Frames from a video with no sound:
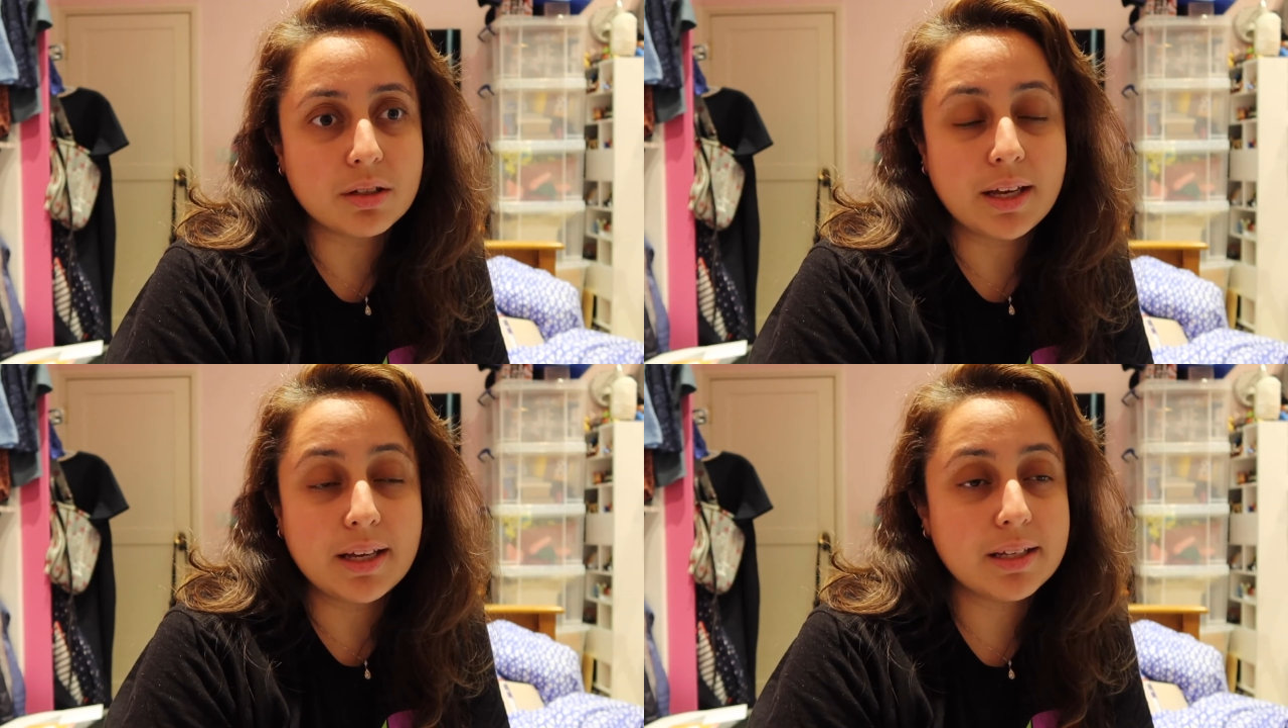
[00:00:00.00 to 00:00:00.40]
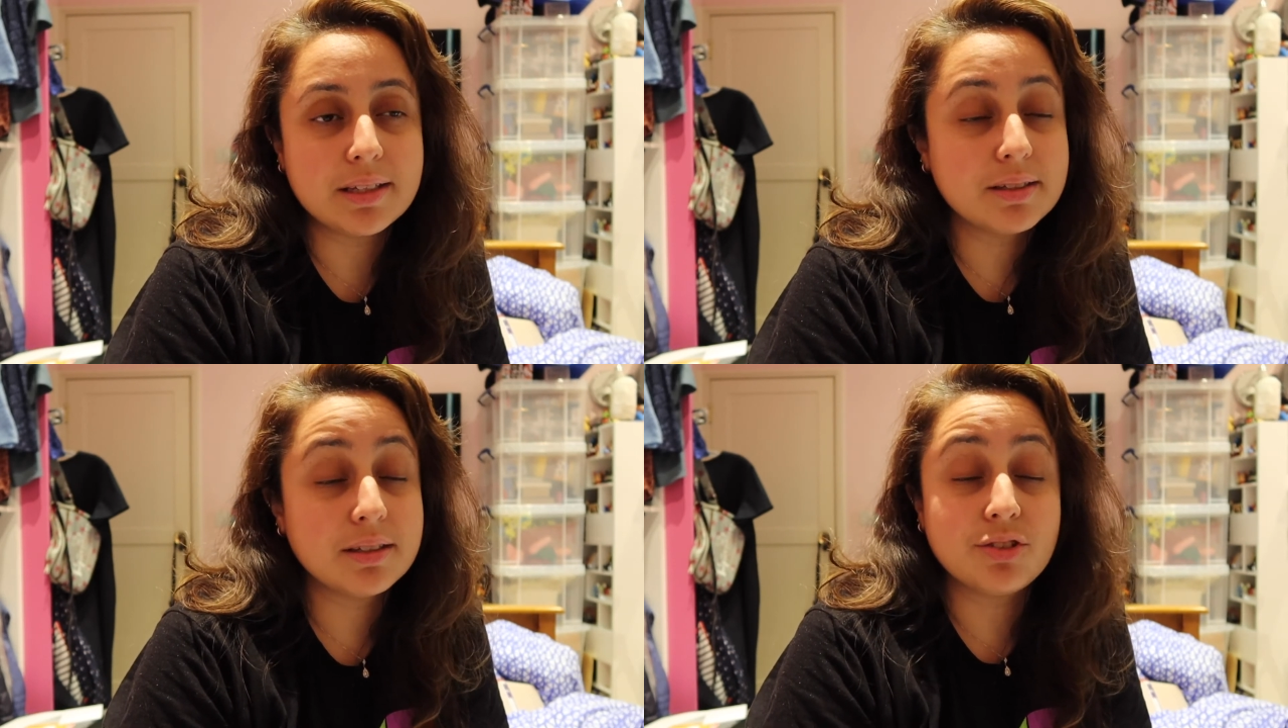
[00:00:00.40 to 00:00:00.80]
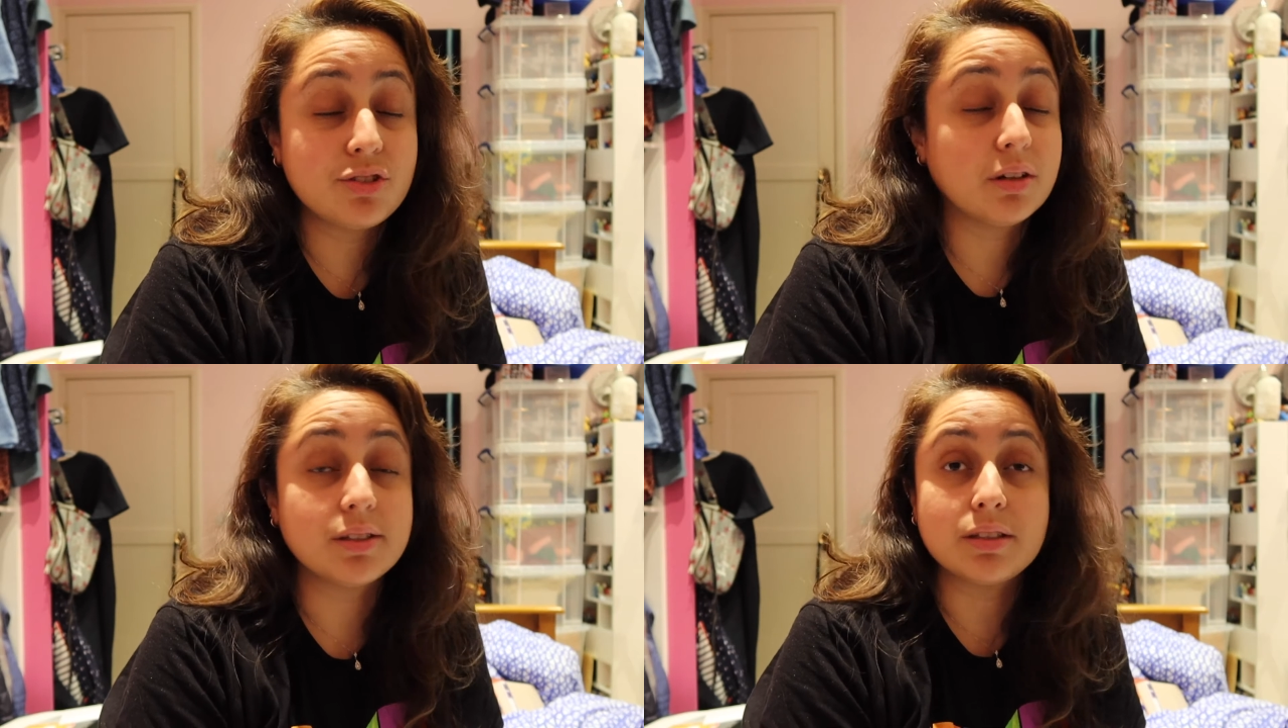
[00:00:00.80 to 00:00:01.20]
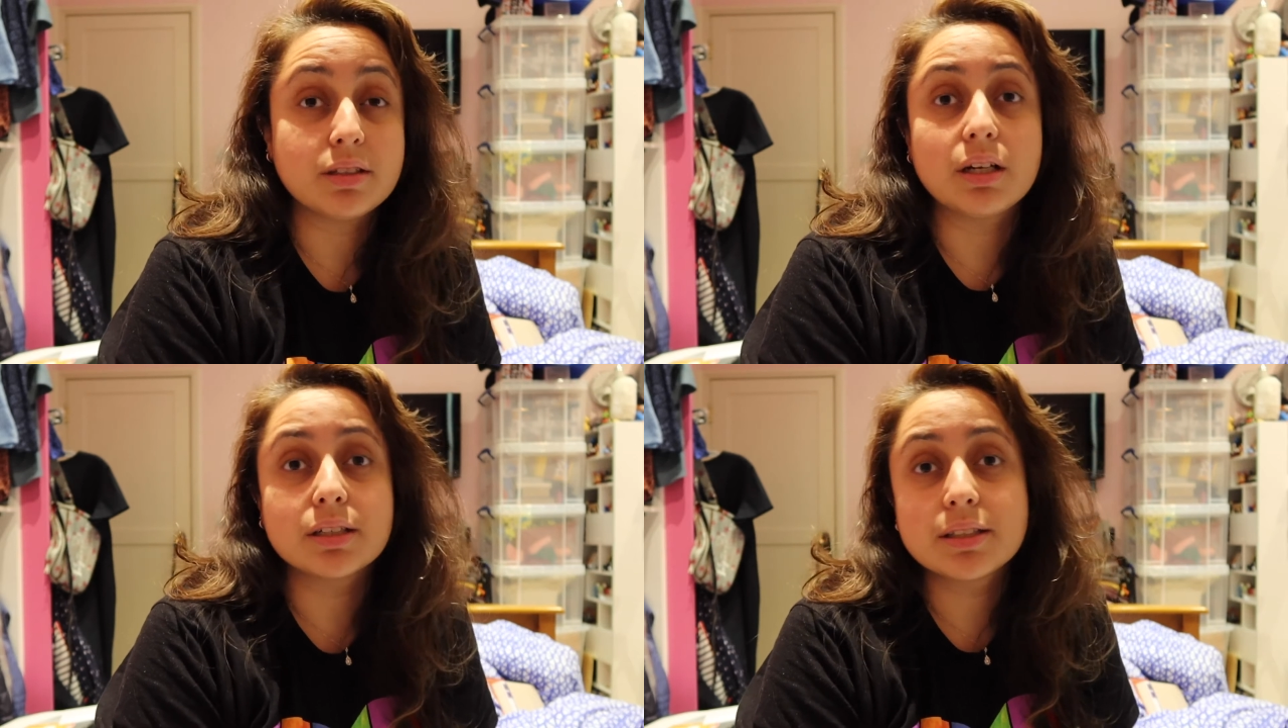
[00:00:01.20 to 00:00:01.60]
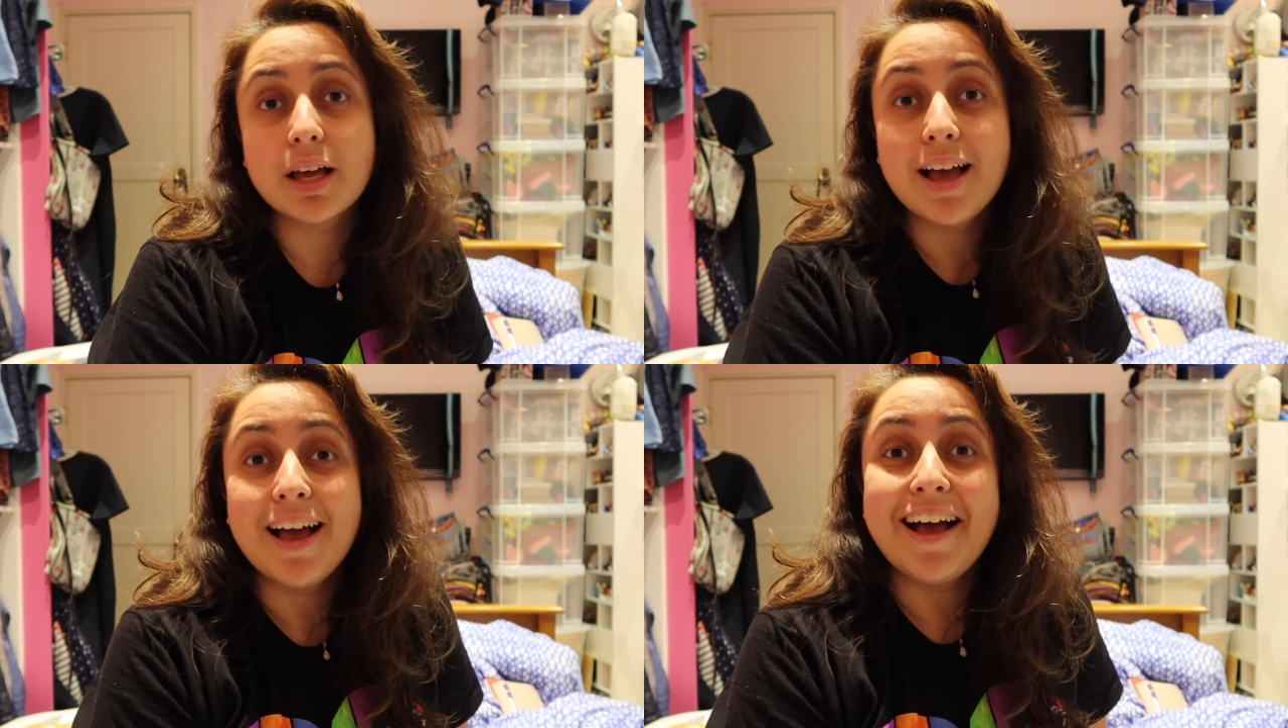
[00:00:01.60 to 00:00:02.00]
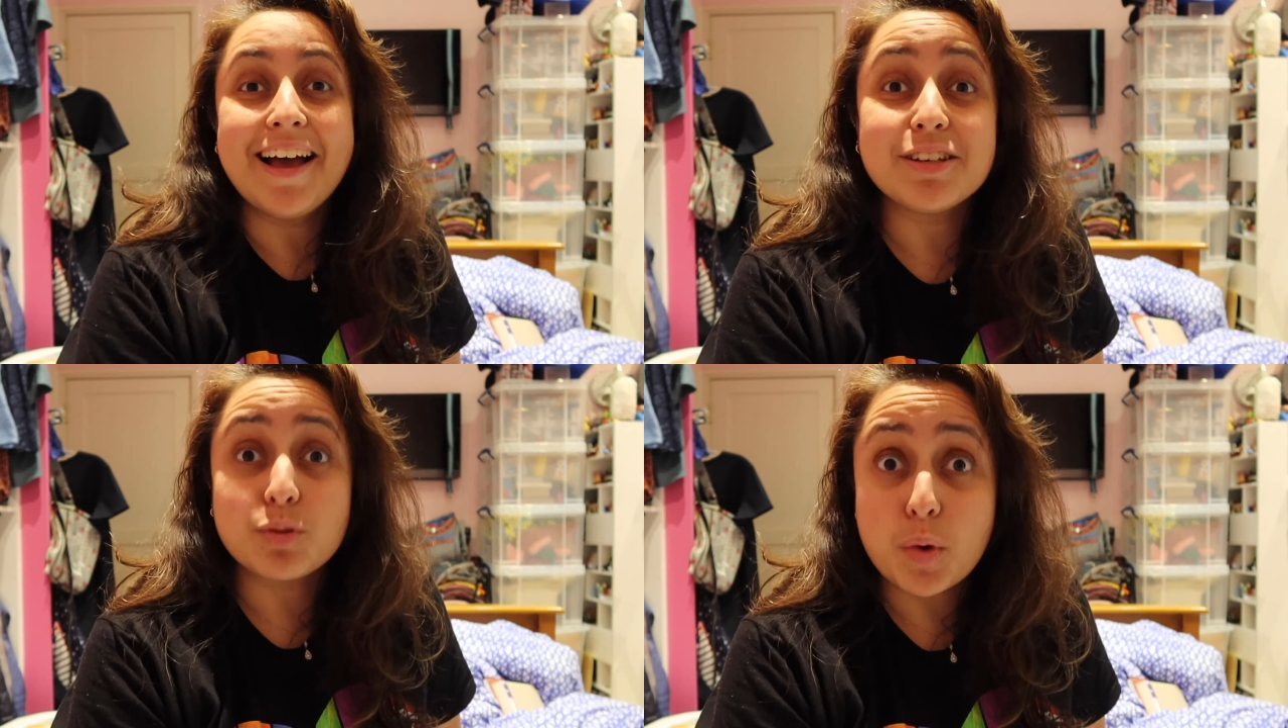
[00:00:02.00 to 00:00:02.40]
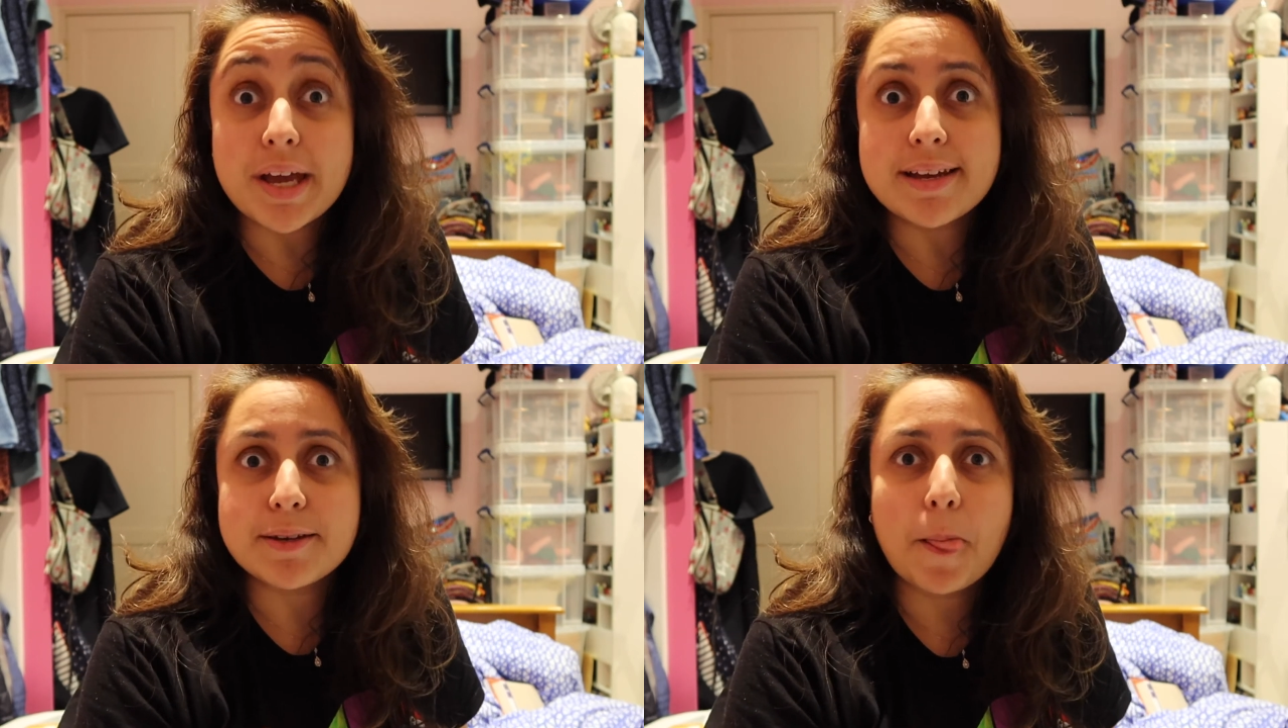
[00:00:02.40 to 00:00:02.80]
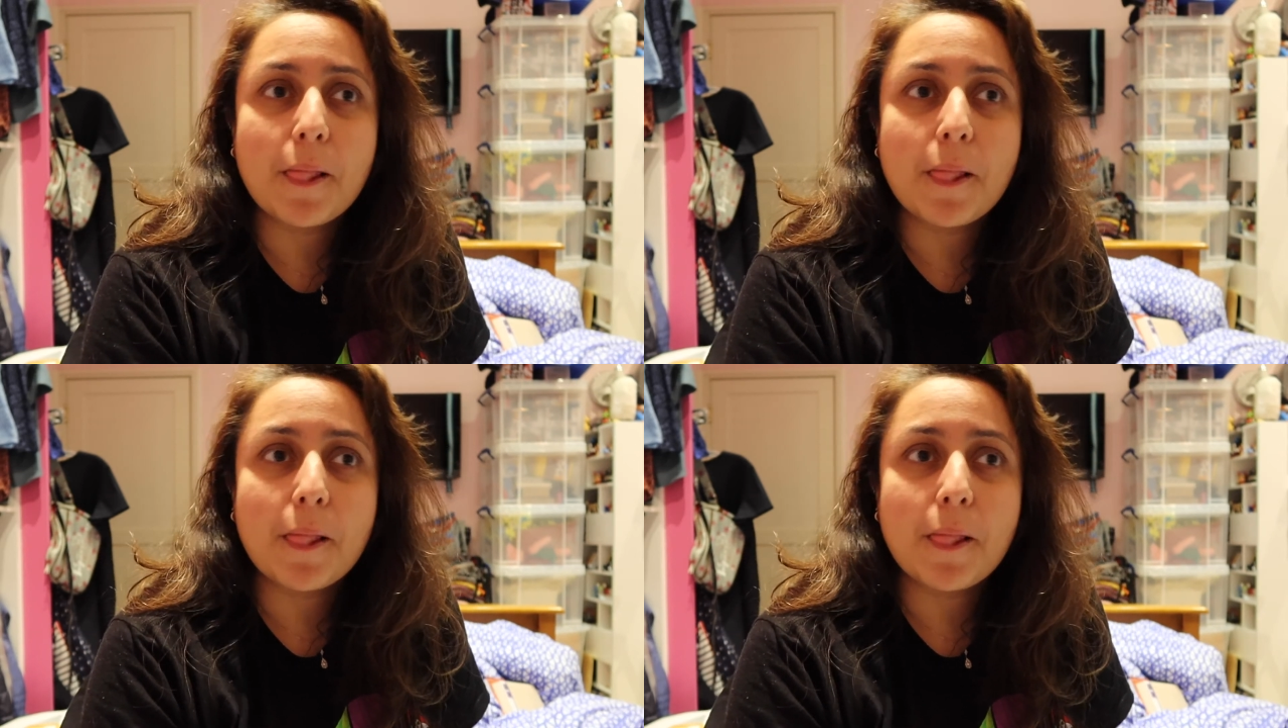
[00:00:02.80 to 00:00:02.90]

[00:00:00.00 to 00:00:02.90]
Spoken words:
It honestly sucks. It's weird.